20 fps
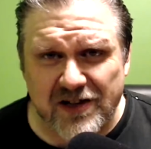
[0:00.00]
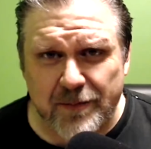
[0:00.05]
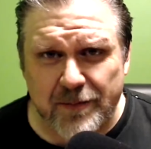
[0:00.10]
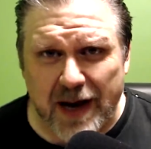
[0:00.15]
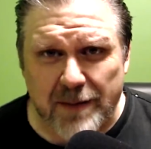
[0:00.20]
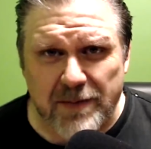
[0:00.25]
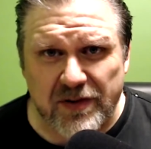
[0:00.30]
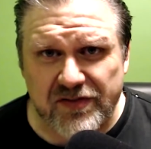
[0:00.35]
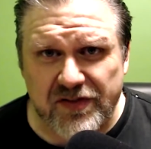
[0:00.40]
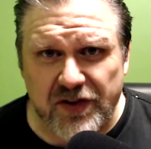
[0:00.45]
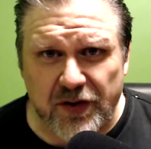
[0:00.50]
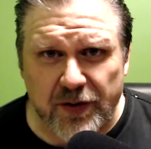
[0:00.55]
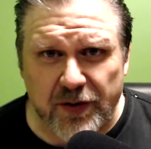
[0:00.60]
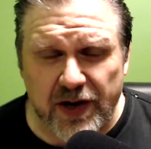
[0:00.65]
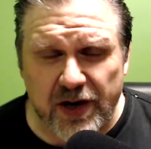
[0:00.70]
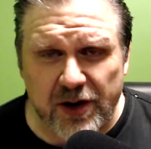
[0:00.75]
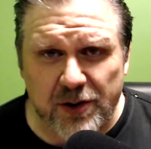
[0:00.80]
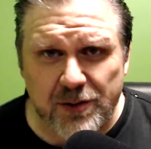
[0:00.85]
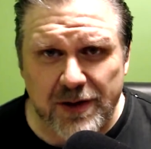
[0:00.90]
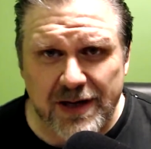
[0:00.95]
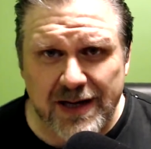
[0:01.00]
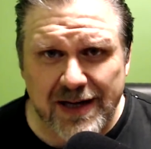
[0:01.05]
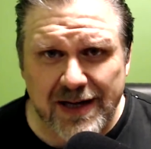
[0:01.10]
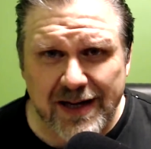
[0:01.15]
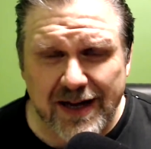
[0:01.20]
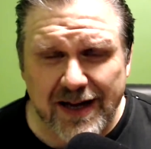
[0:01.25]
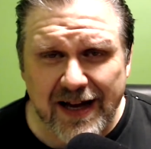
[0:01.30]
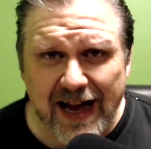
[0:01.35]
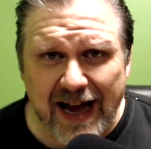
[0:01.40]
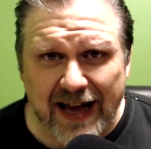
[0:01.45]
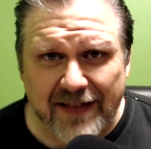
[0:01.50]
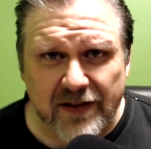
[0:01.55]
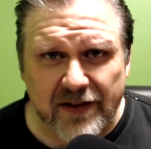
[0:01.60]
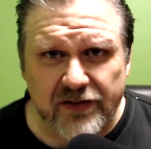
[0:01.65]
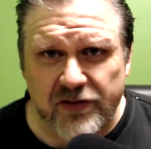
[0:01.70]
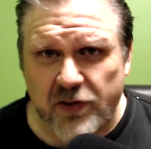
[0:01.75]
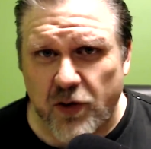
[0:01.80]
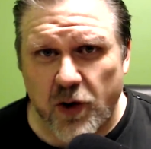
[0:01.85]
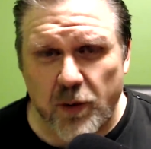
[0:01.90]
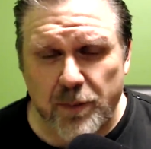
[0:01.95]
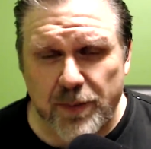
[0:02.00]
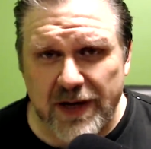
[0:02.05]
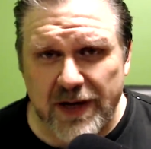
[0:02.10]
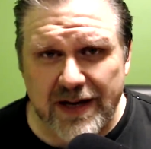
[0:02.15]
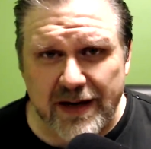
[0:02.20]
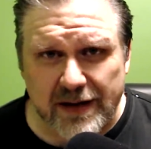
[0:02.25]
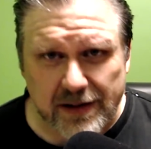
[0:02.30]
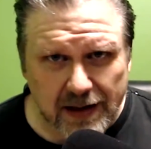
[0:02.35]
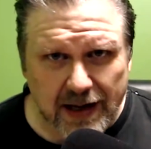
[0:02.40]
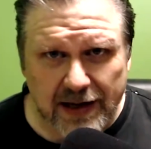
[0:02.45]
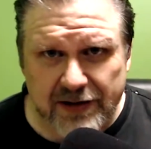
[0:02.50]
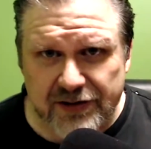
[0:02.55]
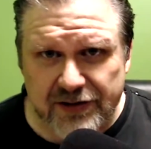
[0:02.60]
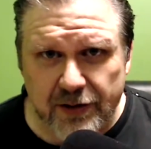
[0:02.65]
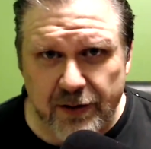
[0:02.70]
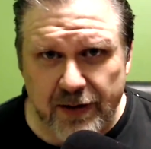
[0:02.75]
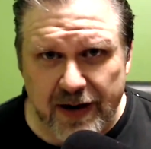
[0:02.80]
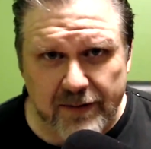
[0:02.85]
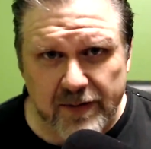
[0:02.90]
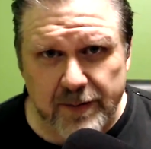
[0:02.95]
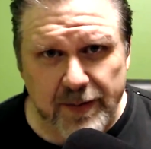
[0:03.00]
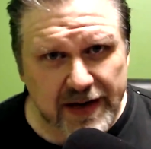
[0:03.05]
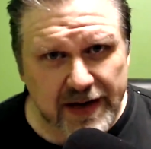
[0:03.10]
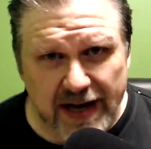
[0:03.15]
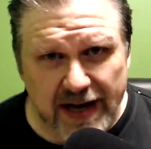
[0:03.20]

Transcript: by Mysterio and the Scorpion and Electro and everybody